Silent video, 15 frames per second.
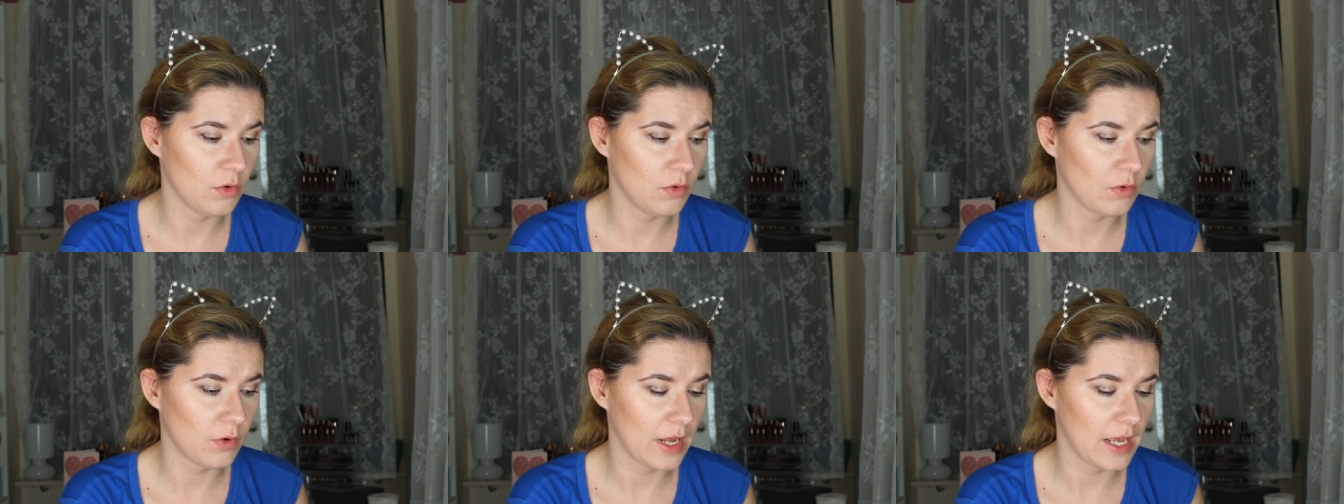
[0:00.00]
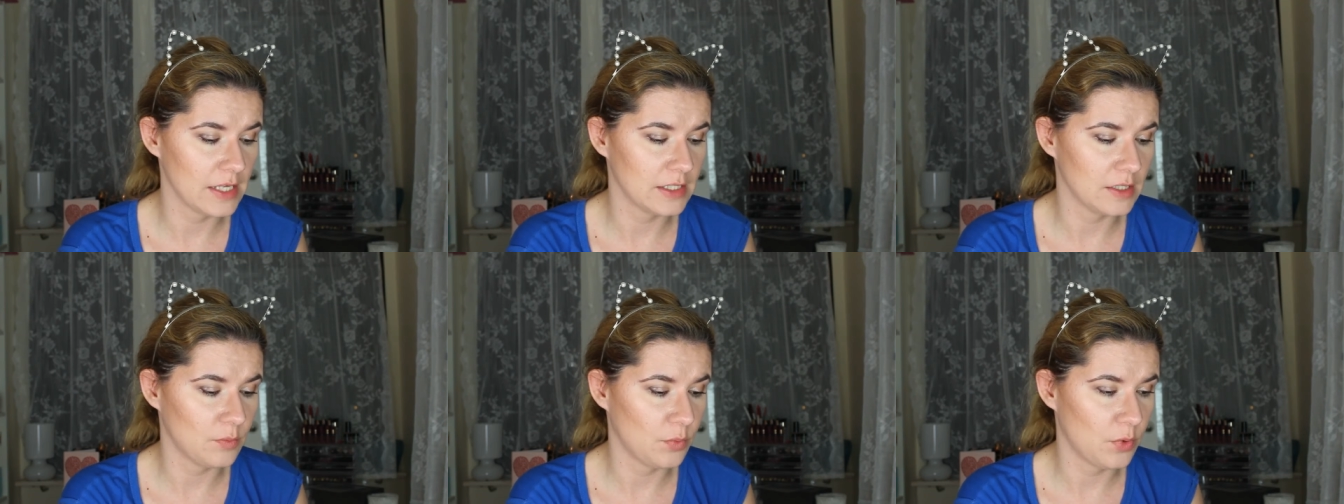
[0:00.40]
or
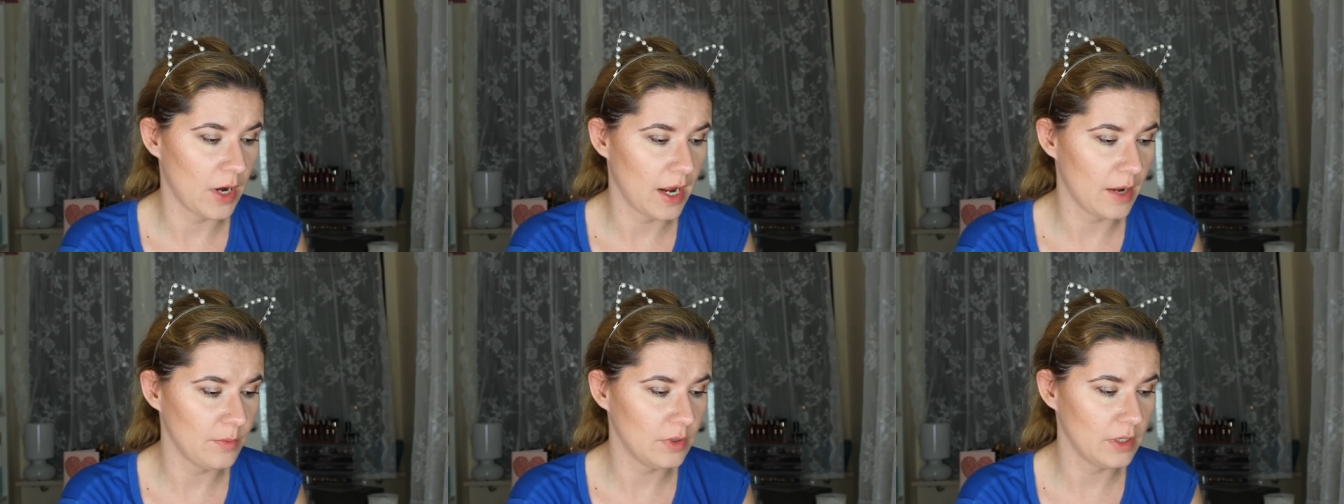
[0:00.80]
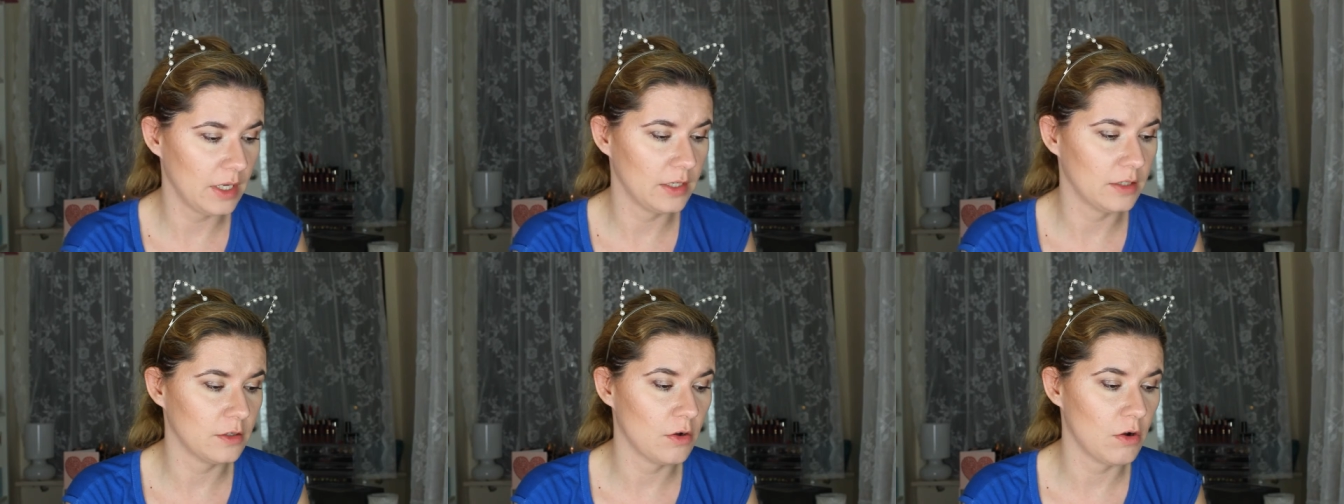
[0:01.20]
as a primer
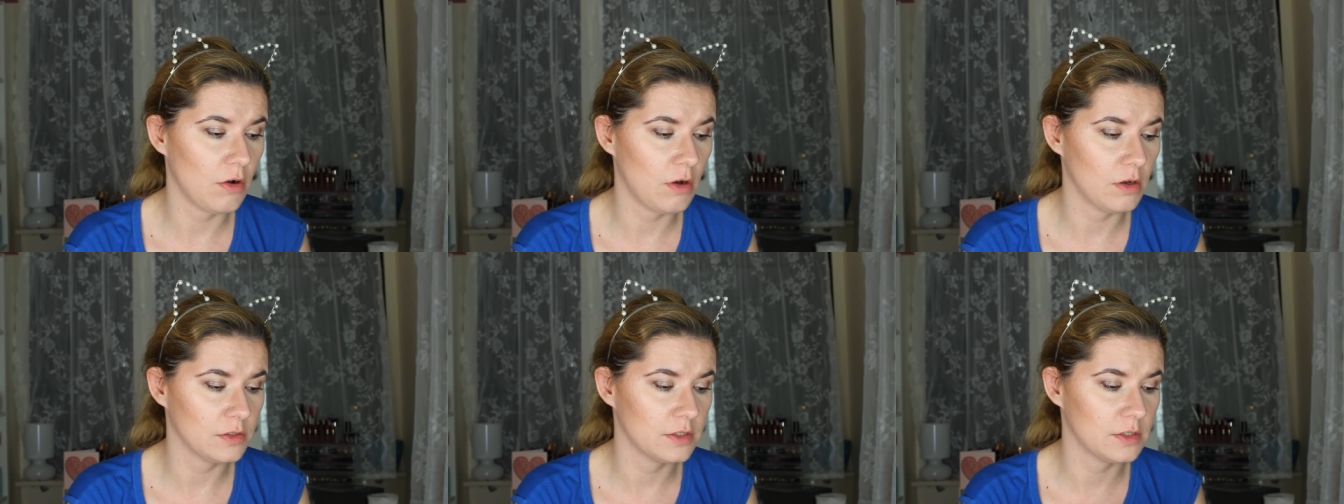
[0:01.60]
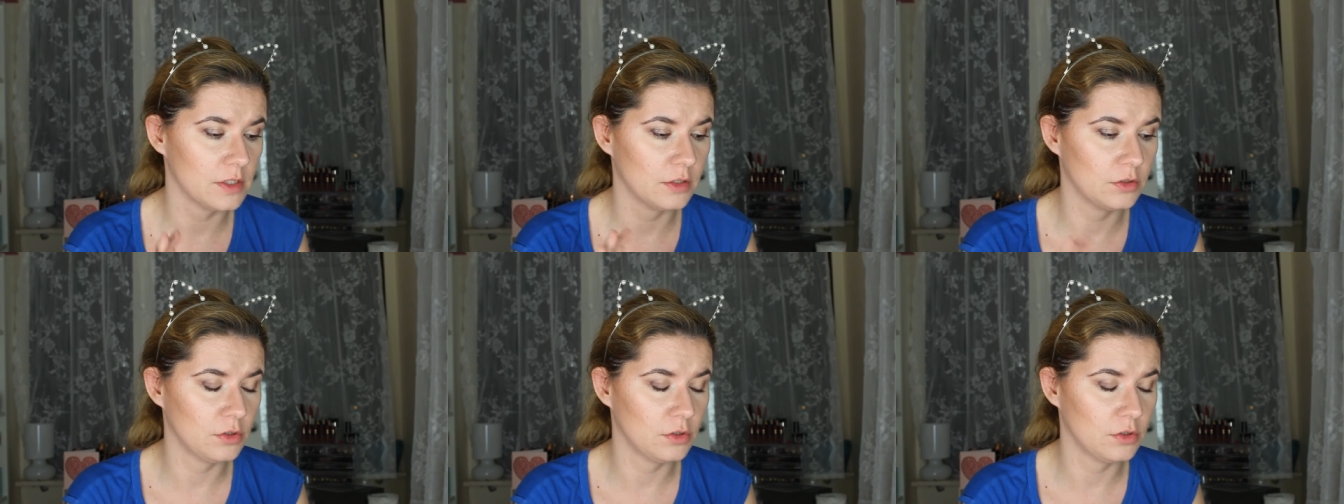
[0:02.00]
and it costs